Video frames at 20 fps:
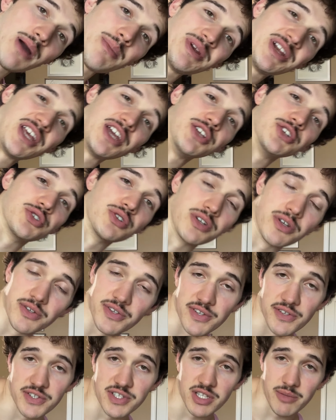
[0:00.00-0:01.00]
me to introduce
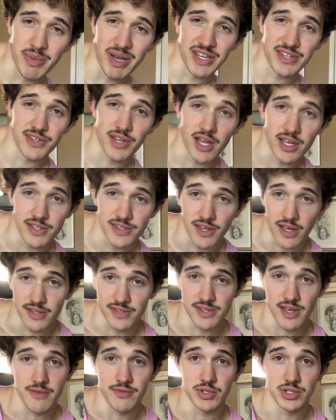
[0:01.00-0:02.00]
you to the best hot sauce
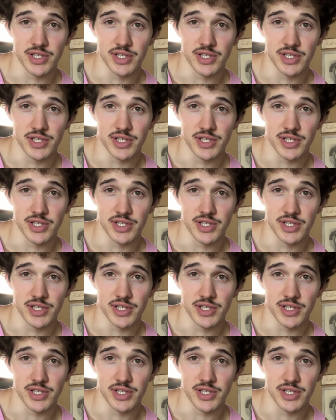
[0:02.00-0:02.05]
ever.